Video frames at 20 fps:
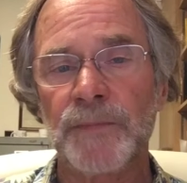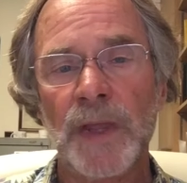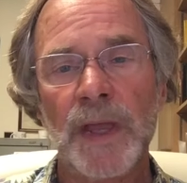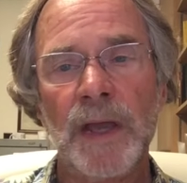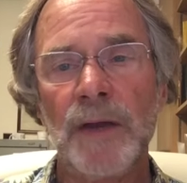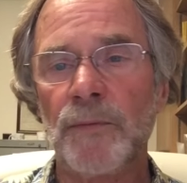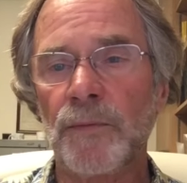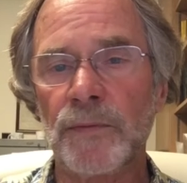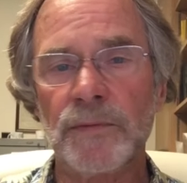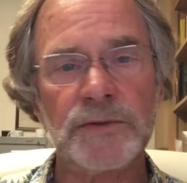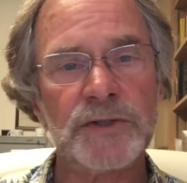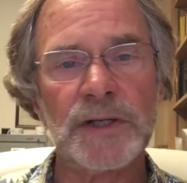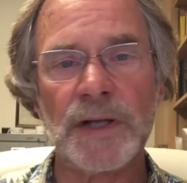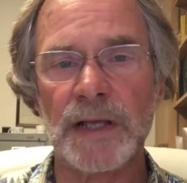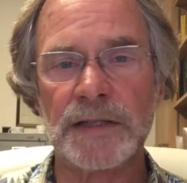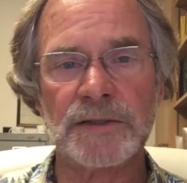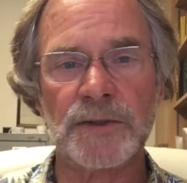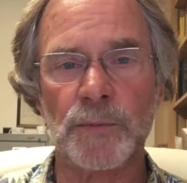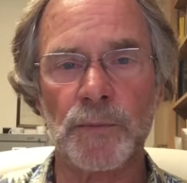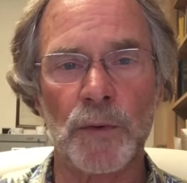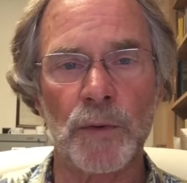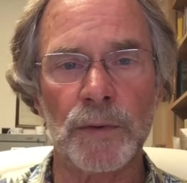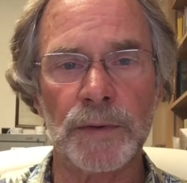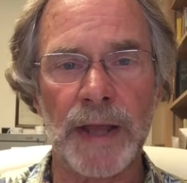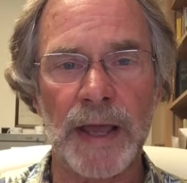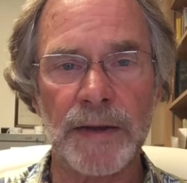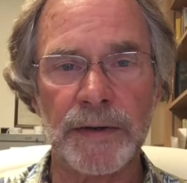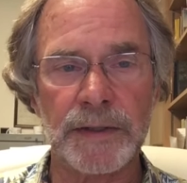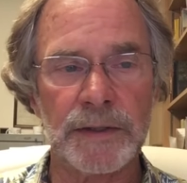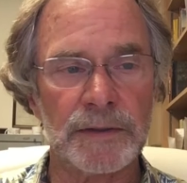And she likes to roll
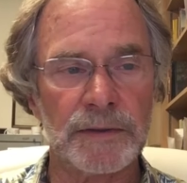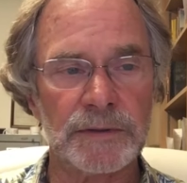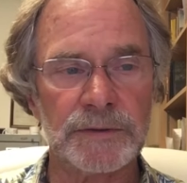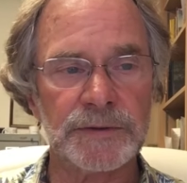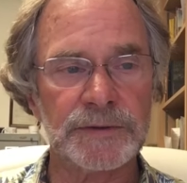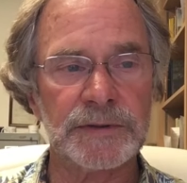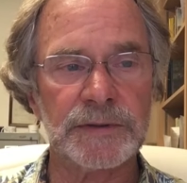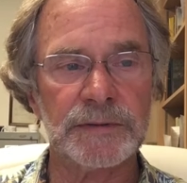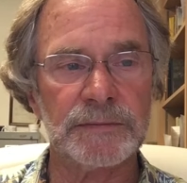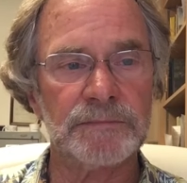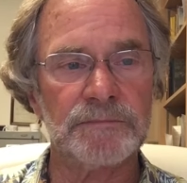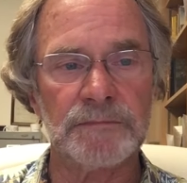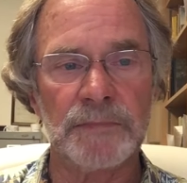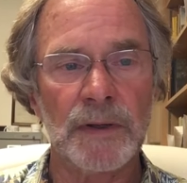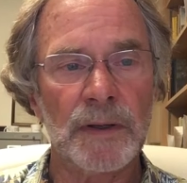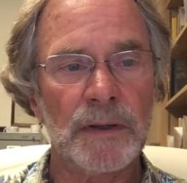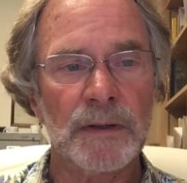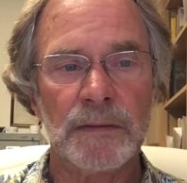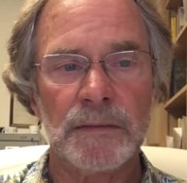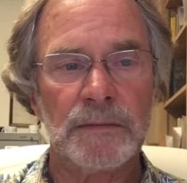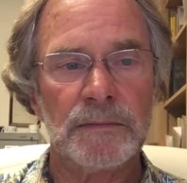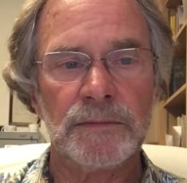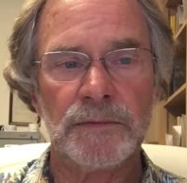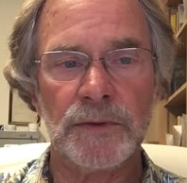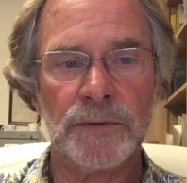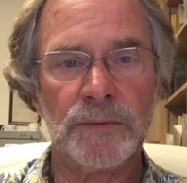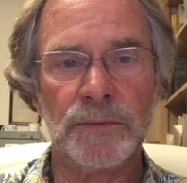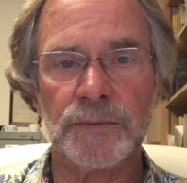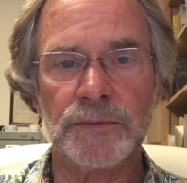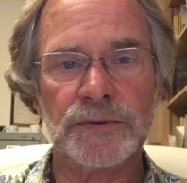down hills and
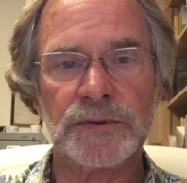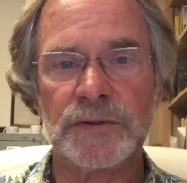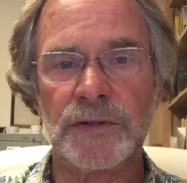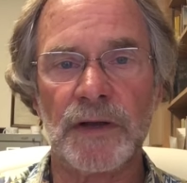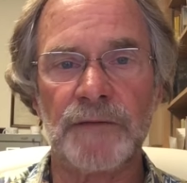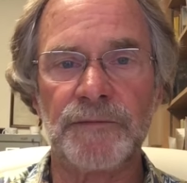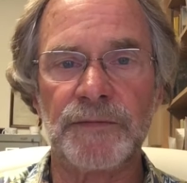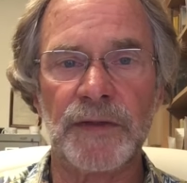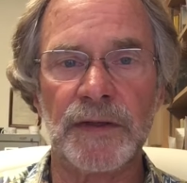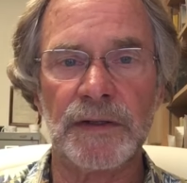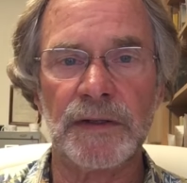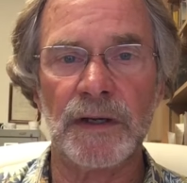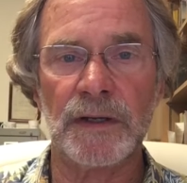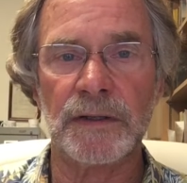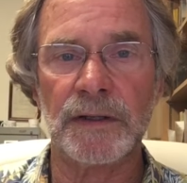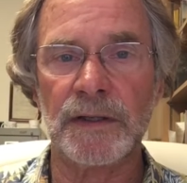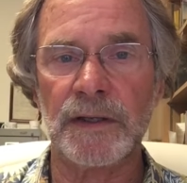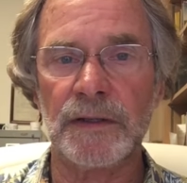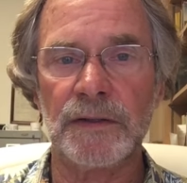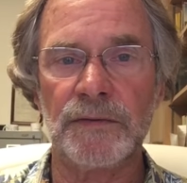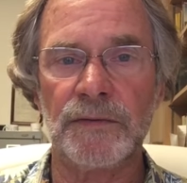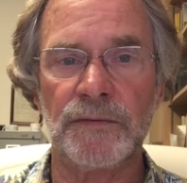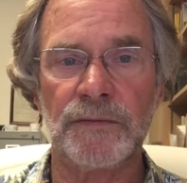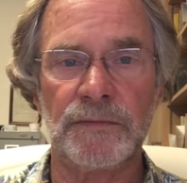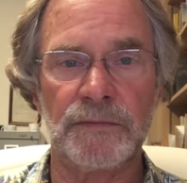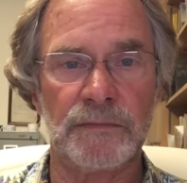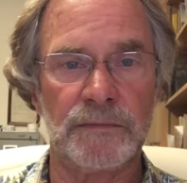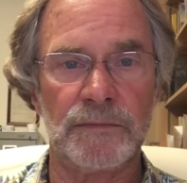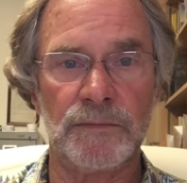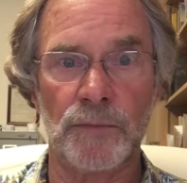do stuff that young
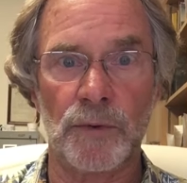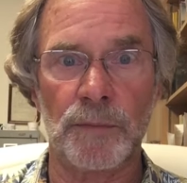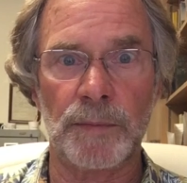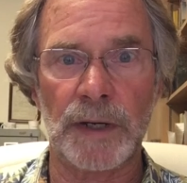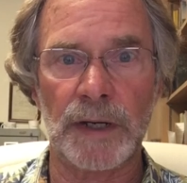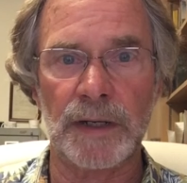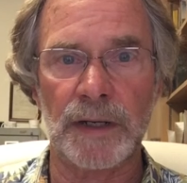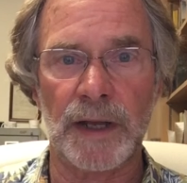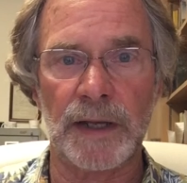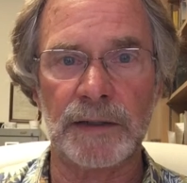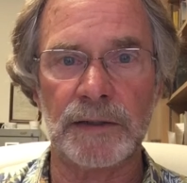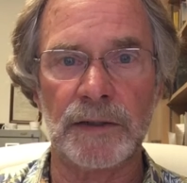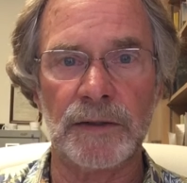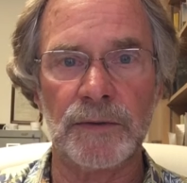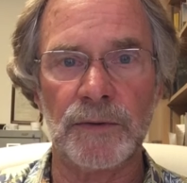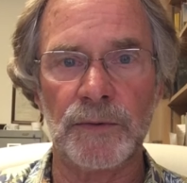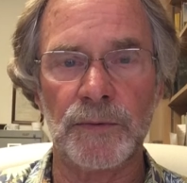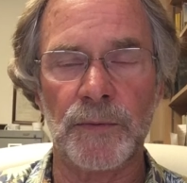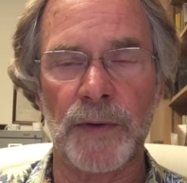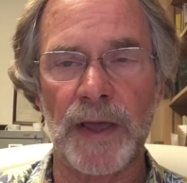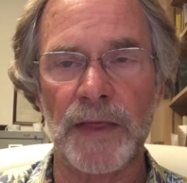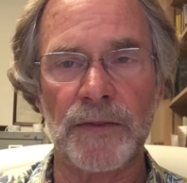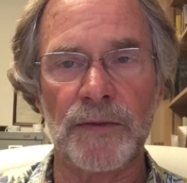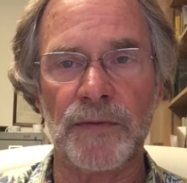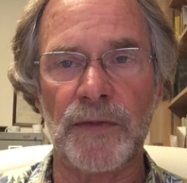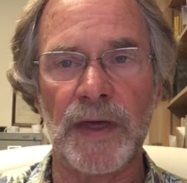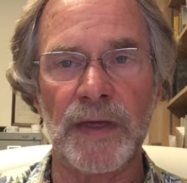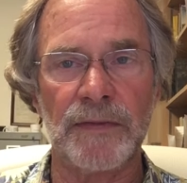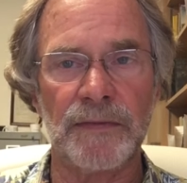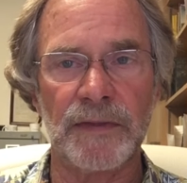kids normally like to do rather
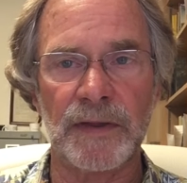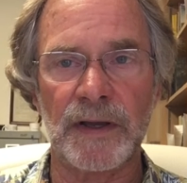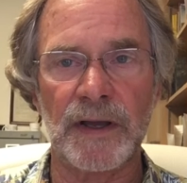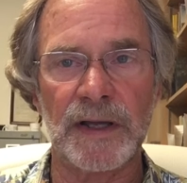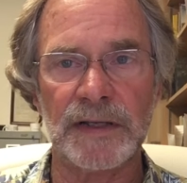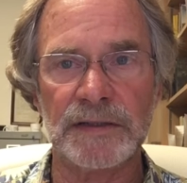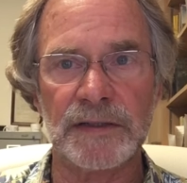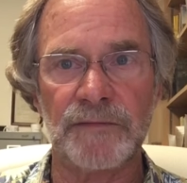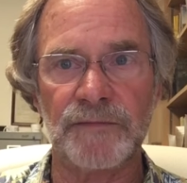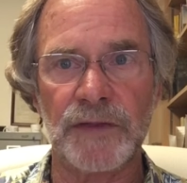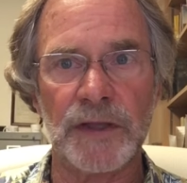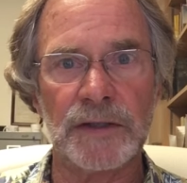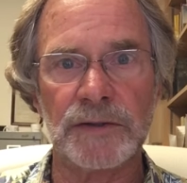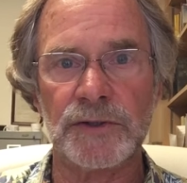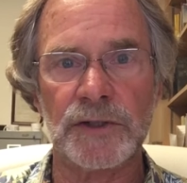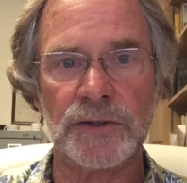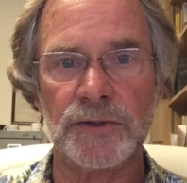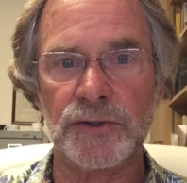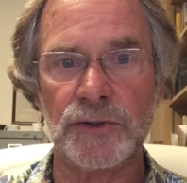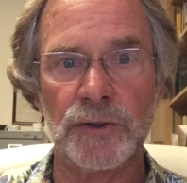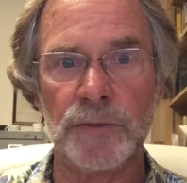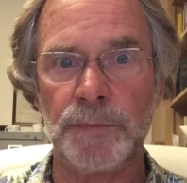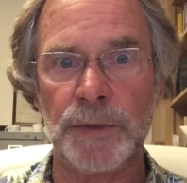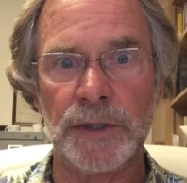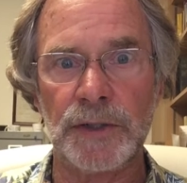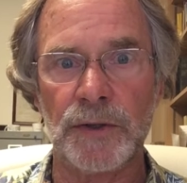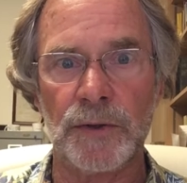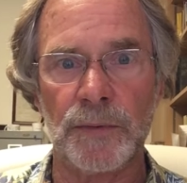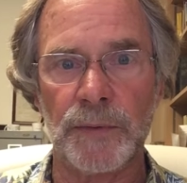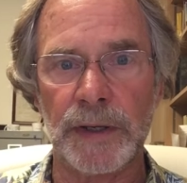than the kinds of things she should
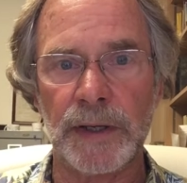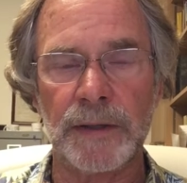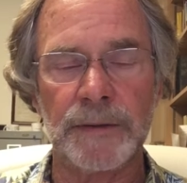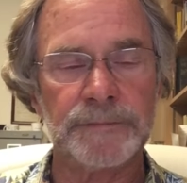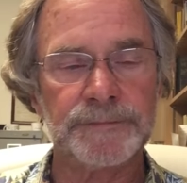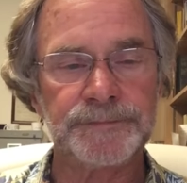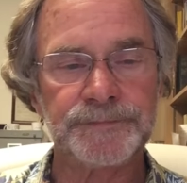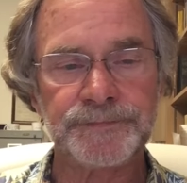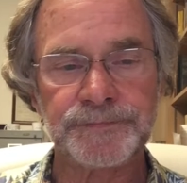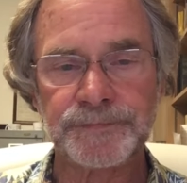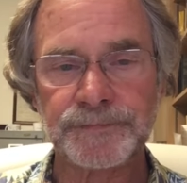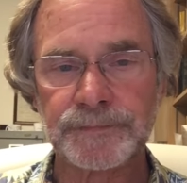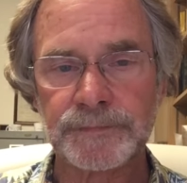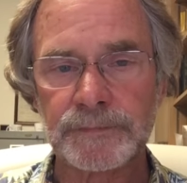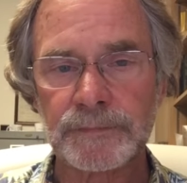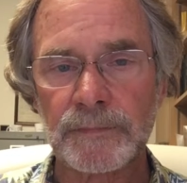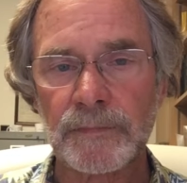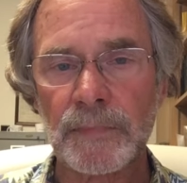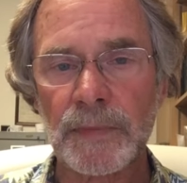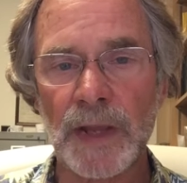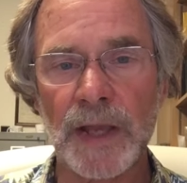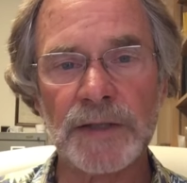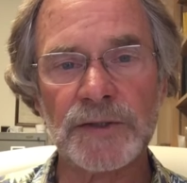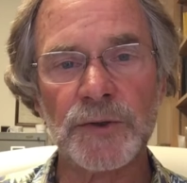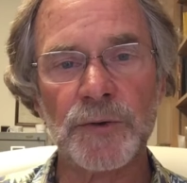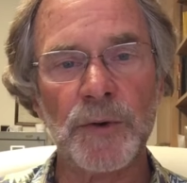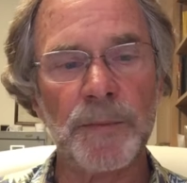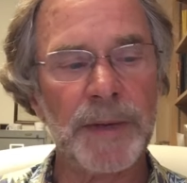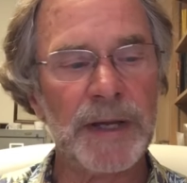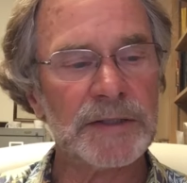be doing as
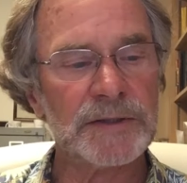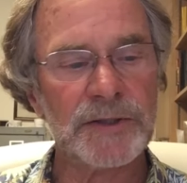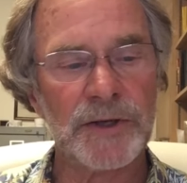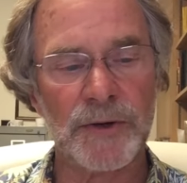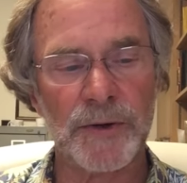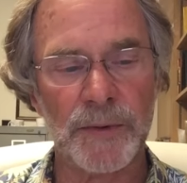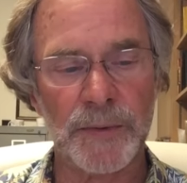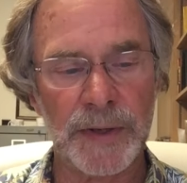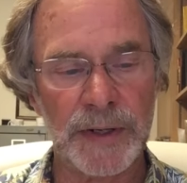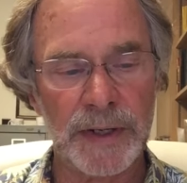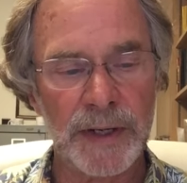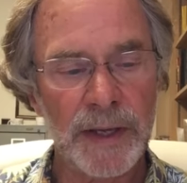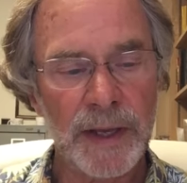a romance heroine.